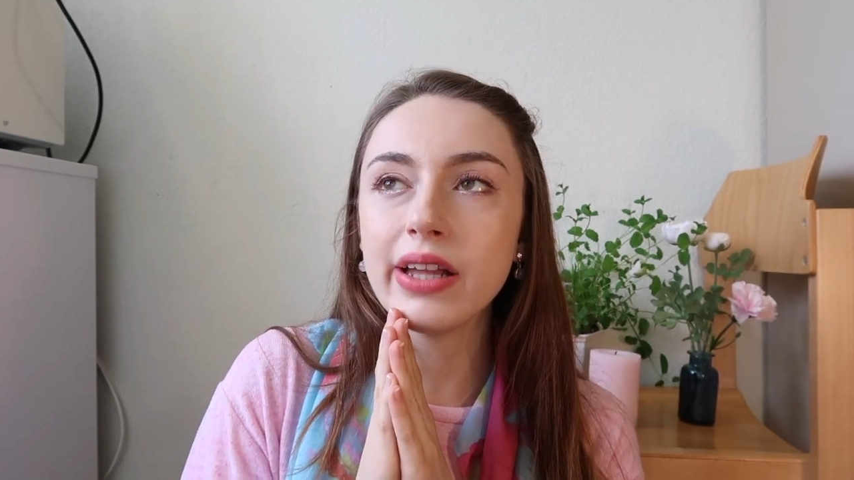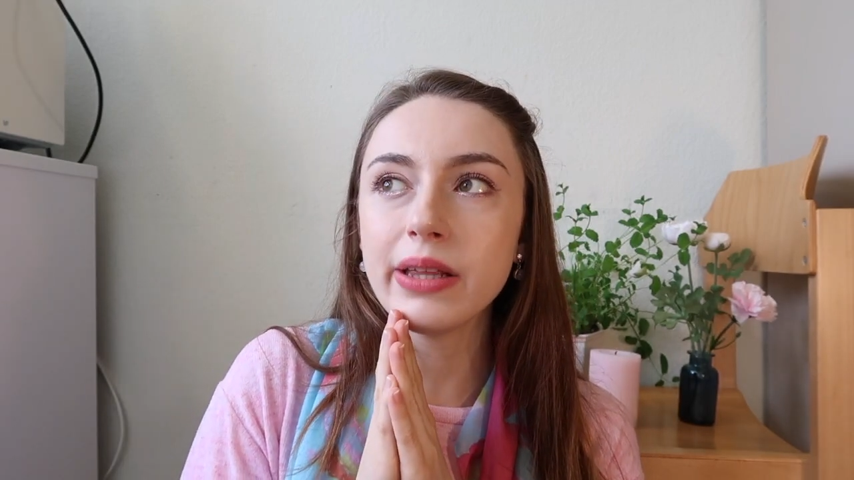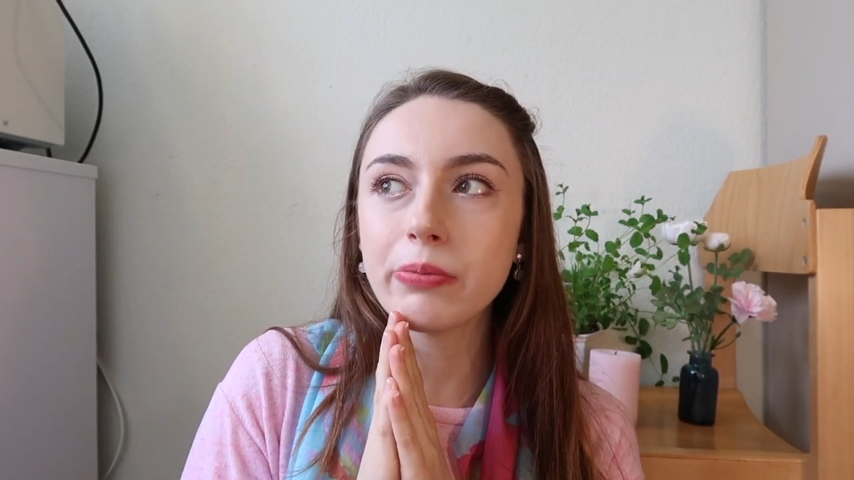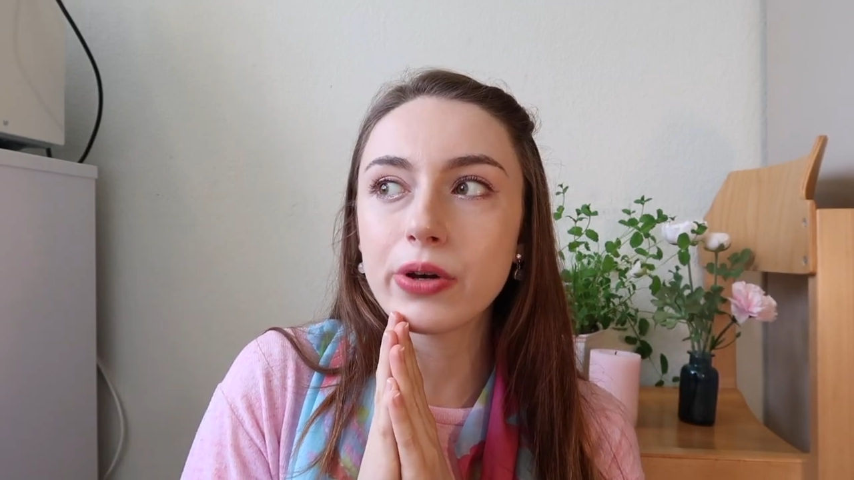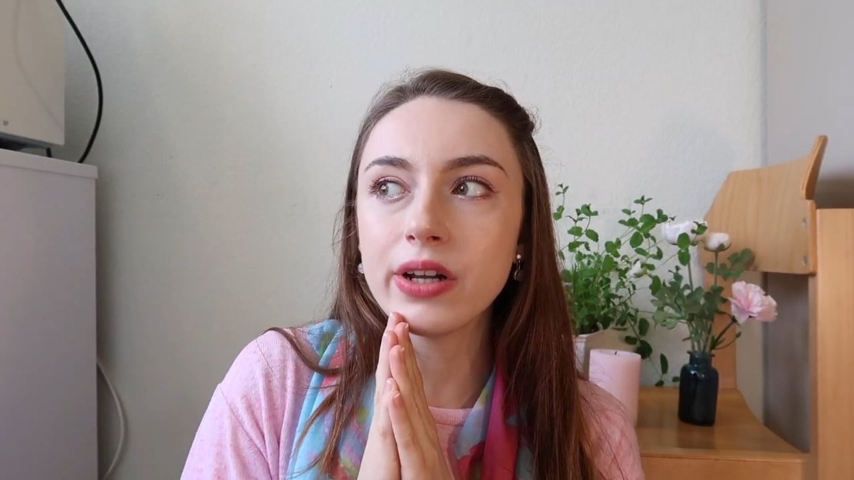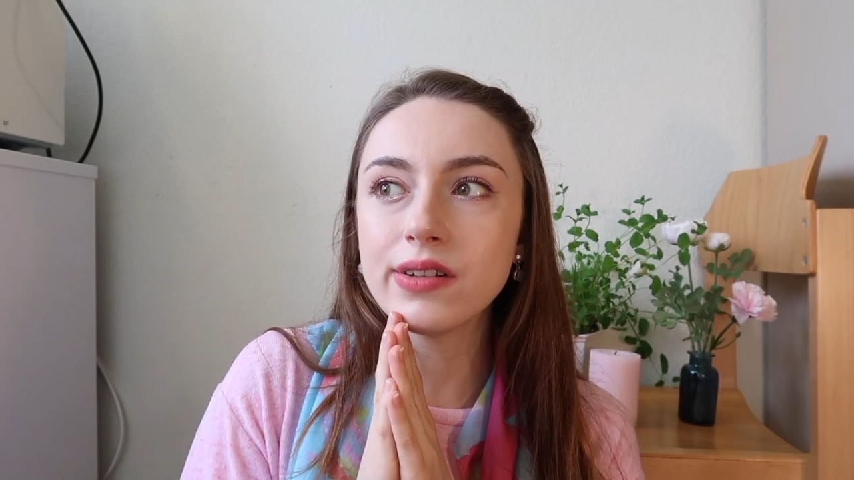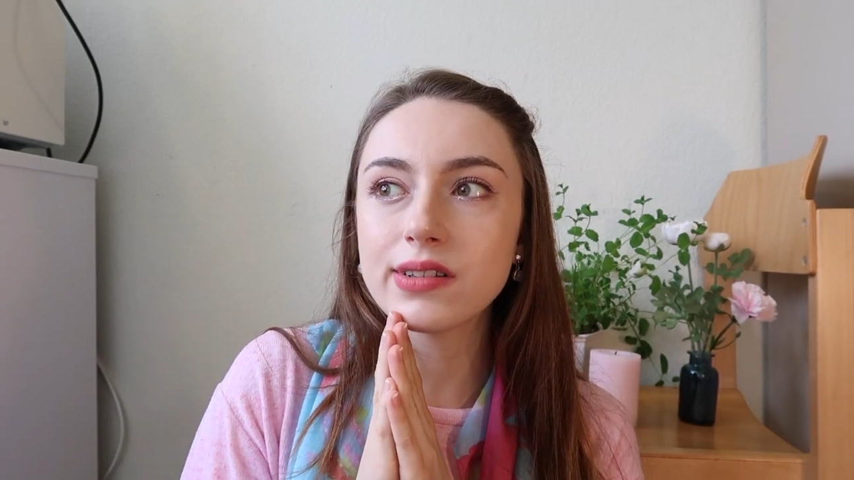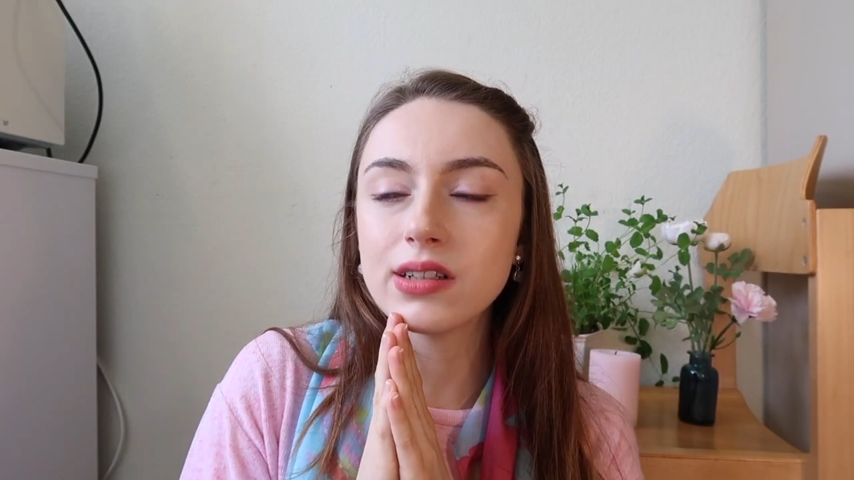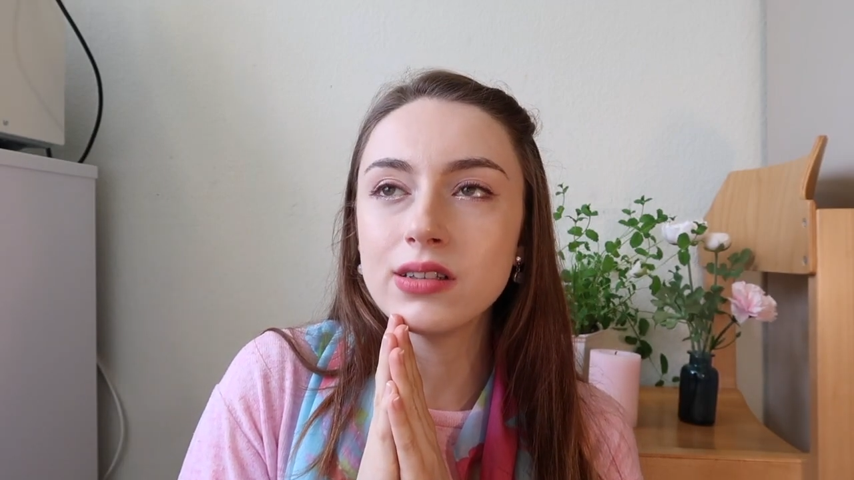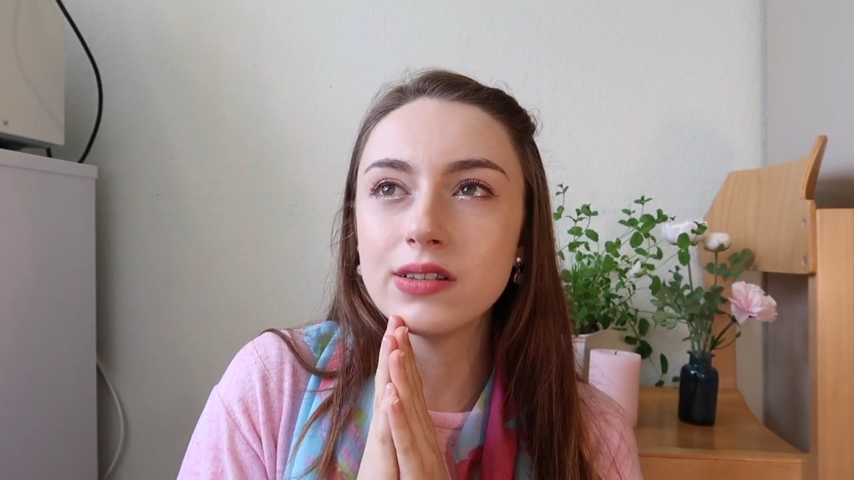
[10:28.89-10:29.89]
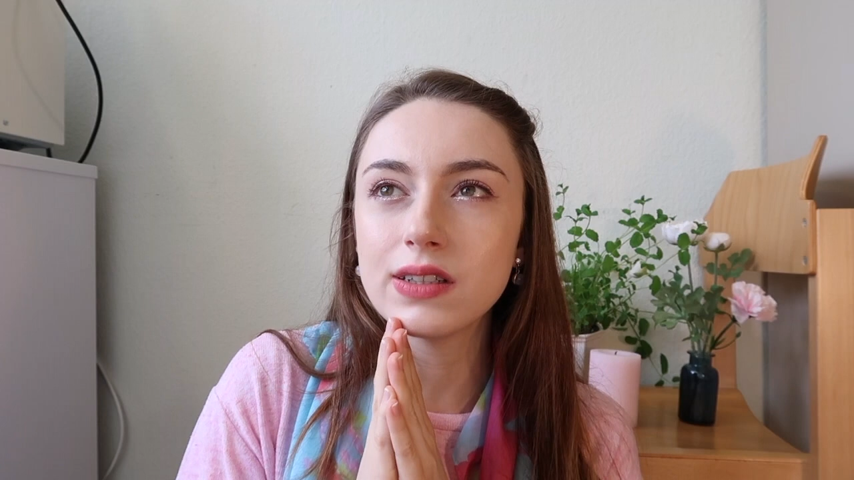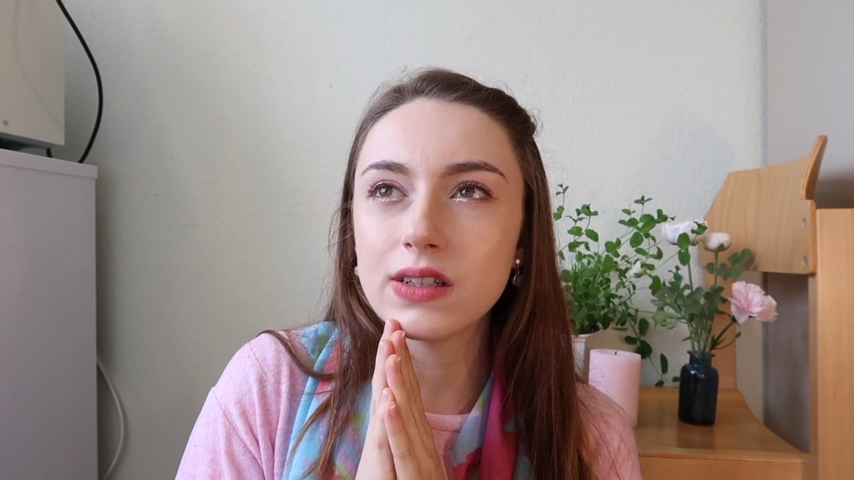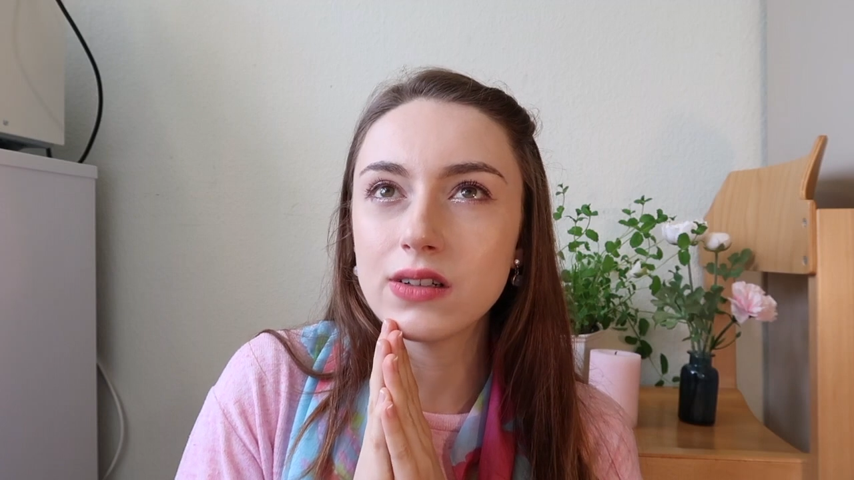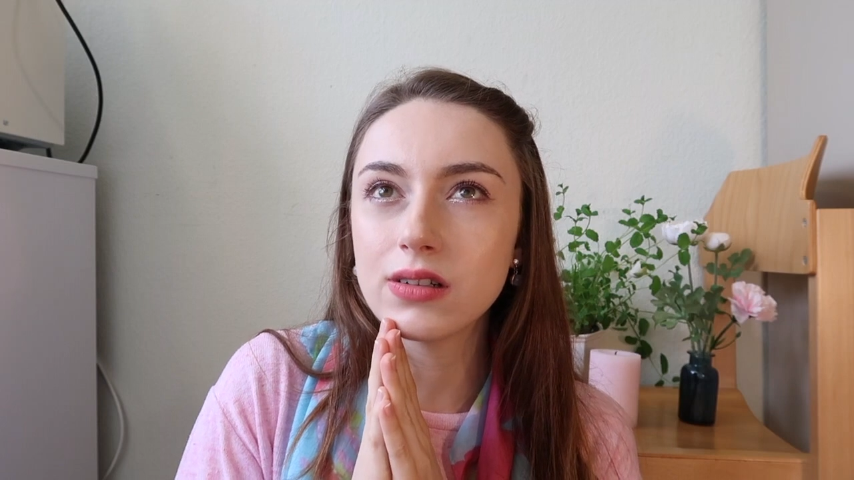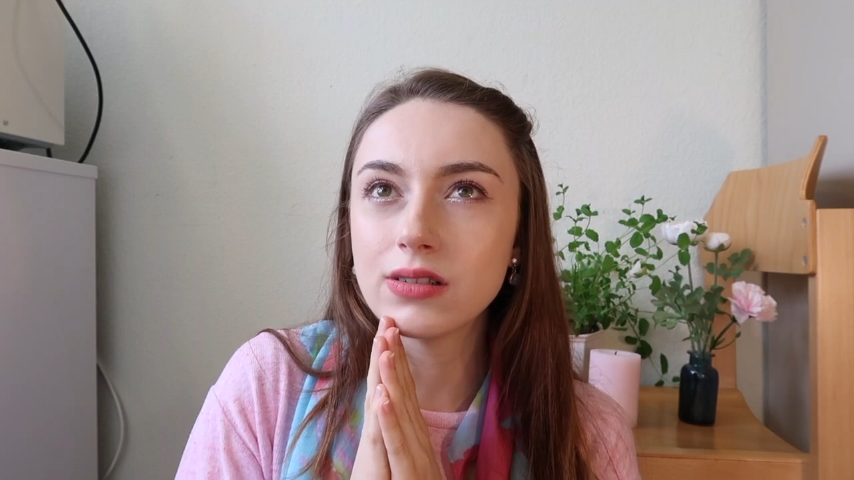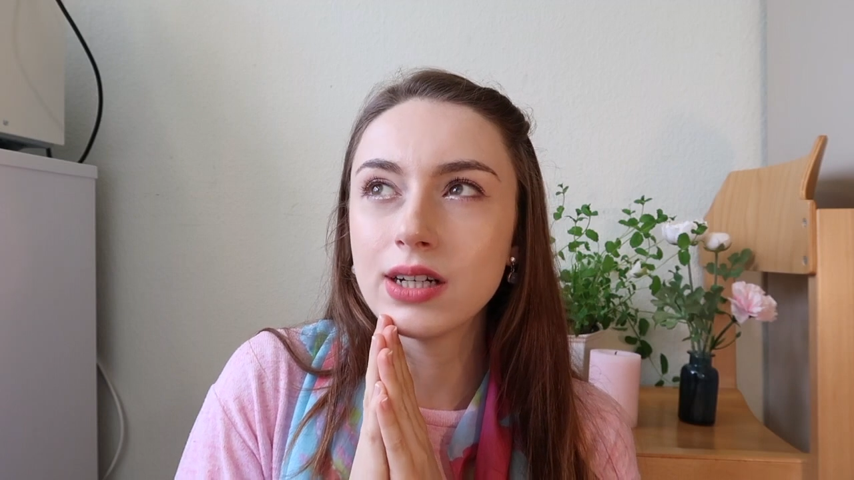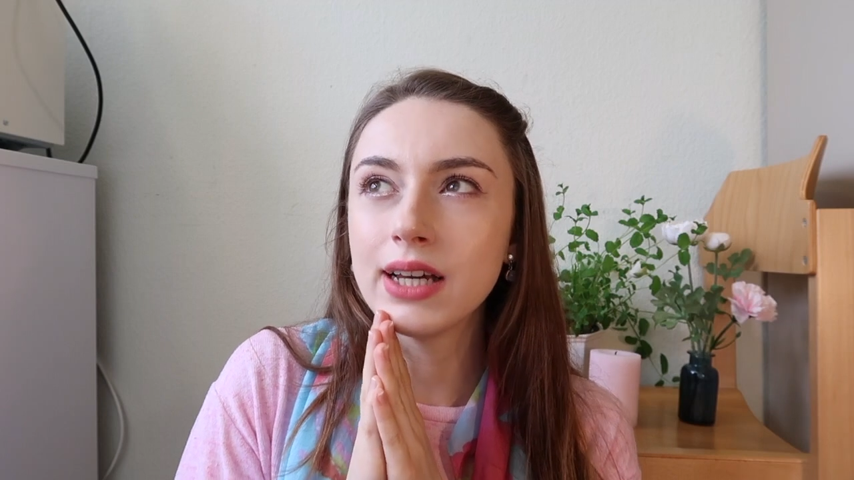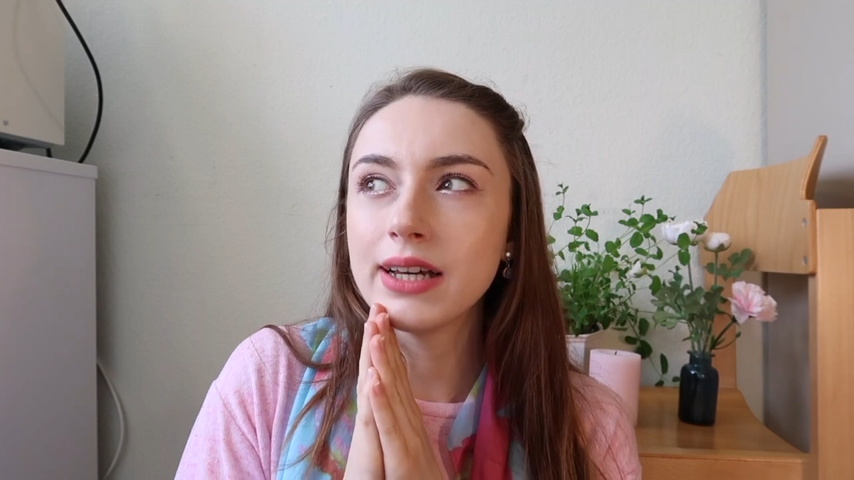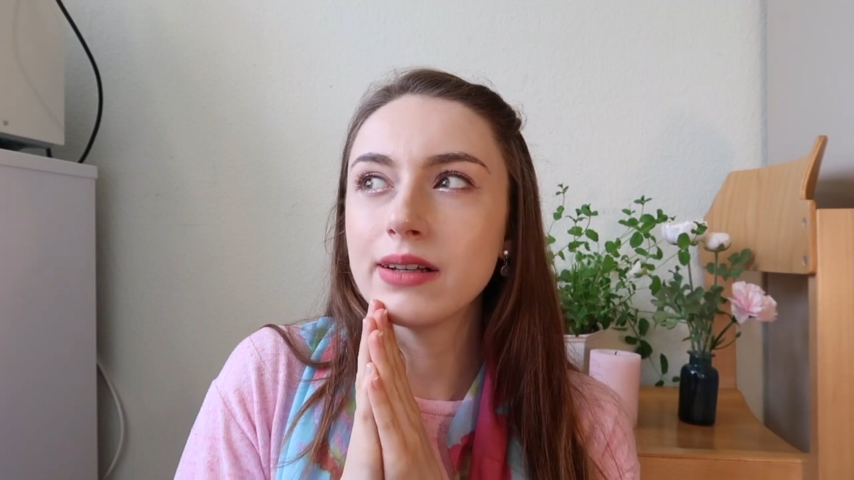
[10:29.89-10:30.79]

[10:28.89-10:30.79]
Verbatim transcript: any breaks until